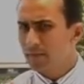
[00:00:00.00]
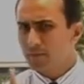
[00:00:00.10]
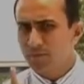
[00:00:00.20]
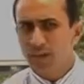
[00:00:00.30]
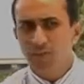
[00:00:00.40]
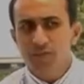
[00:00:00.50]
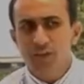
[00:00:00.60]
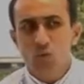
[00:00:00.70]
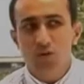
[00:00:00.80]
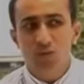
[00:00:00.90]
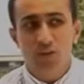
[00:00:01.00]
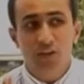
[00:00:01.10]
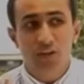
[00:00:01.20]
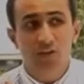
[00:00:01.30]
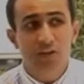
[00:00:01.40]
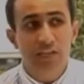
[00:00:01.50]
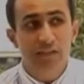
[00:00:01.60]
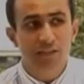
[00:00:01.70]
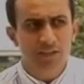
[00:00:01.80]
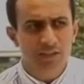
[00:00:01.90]
Then there was another
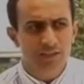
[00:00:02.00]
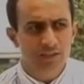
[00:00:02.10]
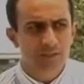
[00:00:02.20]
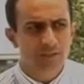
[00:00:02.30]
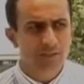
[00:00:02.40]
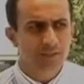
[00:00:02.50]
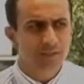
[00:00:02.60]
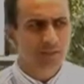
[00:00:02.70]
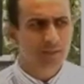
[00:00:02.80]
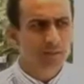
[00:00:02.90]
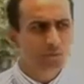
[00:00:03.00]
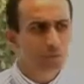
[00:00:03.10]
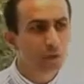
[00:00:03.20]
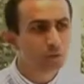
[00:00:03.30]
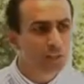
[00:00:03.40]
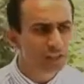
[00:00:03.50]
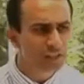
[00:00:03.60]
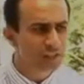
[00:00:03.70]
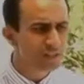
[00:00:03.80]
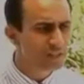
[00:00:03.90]
leader,
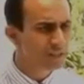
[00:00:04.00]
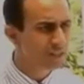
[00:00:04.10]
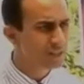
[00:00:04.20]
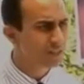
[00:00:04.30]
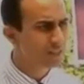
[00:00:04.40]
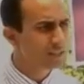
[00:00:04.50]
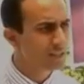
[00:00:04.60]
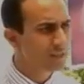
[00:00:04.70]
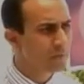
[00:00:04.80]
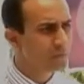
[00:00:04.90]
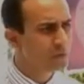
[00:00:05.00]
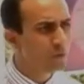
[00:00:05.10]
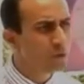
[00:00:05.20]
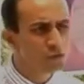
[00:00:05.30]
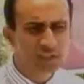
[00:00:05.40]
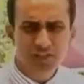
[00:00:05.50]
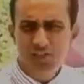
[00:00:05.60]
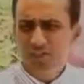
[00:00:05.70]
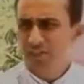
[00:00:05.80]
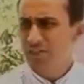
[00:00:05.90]
Moses.
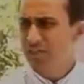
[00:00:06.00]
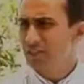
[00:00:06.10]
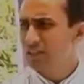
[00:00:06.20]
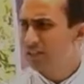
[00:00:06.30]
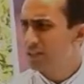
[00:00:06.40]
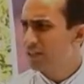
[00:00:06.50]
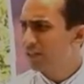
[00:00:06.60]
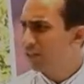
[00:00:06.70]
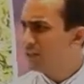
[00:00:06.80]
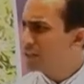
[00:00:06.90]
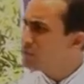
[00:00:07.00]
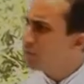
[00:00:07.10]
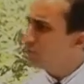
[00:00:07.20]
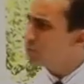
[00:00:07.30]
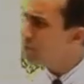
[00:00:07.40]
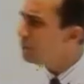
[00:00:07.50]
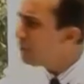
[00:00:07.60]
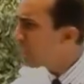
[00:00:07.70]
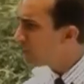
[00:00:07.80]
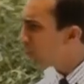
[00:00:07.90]
Moses. Did Moses
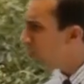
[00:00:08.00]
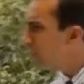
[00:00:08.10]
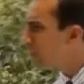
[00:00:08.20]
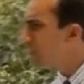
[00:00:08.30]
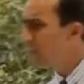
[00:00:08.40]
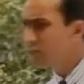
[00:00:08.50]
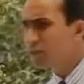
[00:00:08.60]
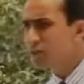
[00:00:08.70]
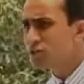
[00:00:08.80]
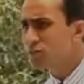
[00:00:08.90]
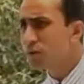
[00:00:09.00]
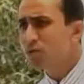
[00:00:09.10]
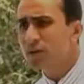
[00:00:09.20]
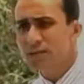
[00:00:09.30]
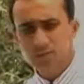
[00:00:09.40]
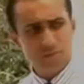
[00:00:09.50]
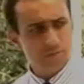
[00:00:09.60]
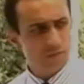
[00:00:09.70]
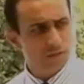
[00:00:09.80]
complain when Miriam and Aaron spoke against him?